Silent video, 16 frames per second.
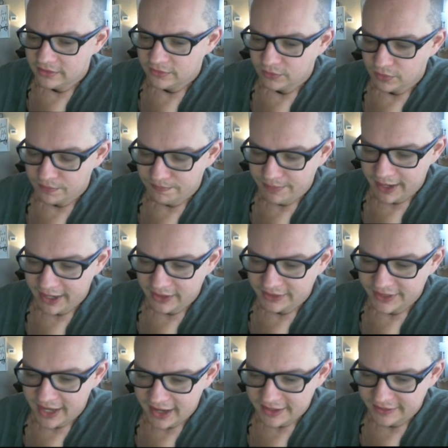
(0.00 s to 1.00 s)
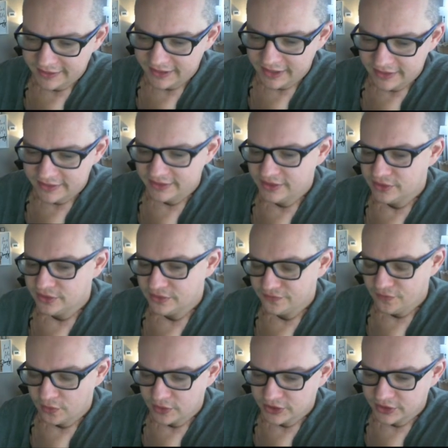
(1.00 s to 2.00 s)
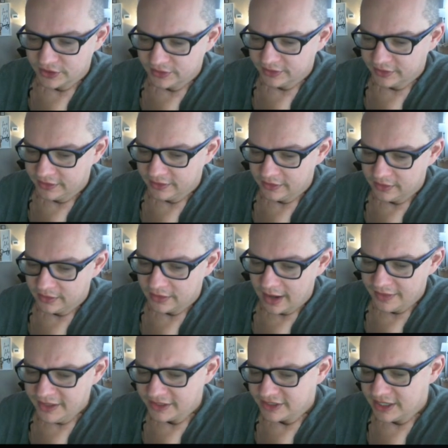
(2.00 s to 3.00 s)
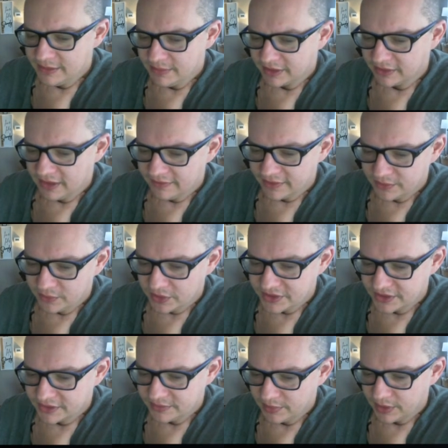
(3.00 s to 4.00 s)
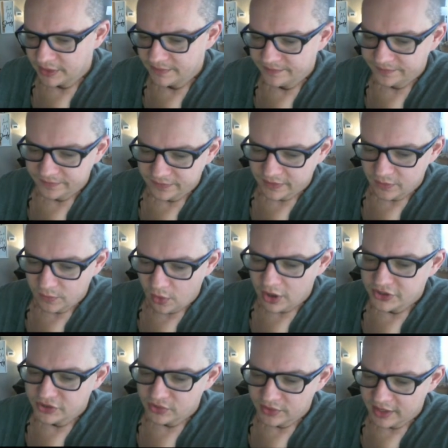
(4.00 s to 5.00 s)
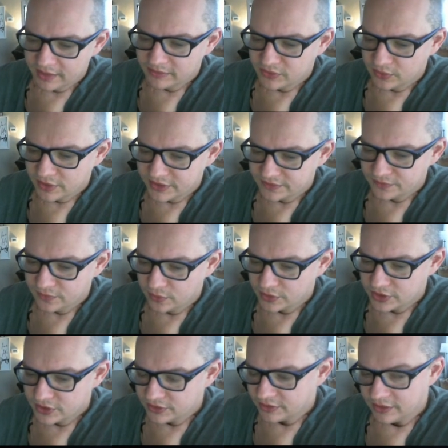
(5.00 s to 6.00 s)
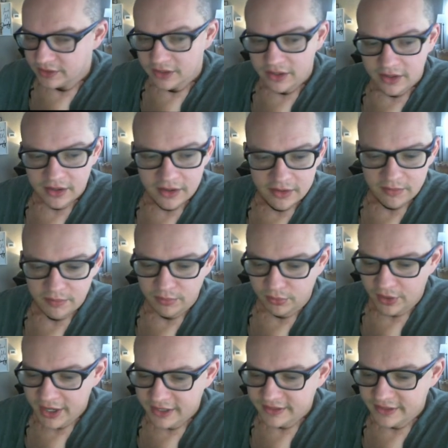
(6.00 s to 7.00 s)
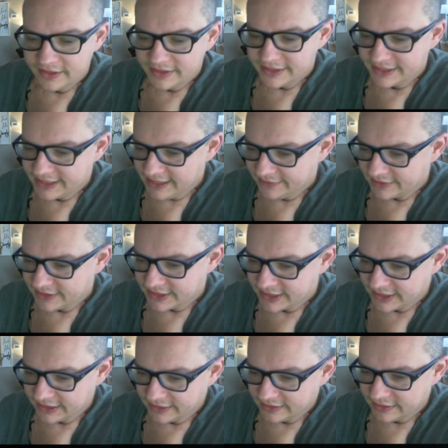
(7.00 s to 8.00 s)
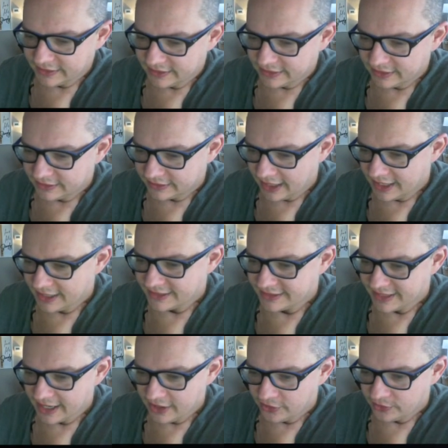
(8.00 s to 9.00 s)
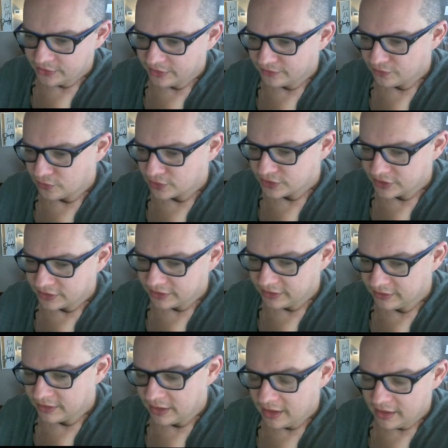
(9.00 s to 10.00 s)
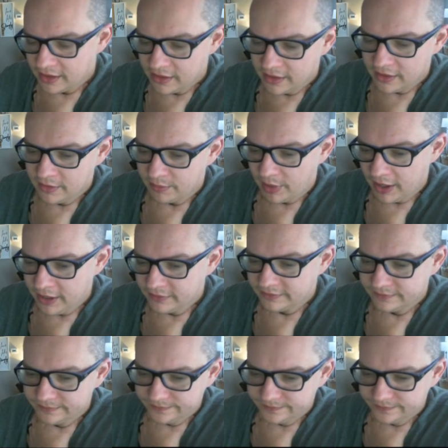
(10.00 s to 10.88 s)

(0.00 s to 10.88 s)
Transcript: were bailed on at the end of the year, unfortunately. I think Team McLovin wasn't, but Wash No Names was, unfortunately. Brandon Stevenson let us down, unfortunately. But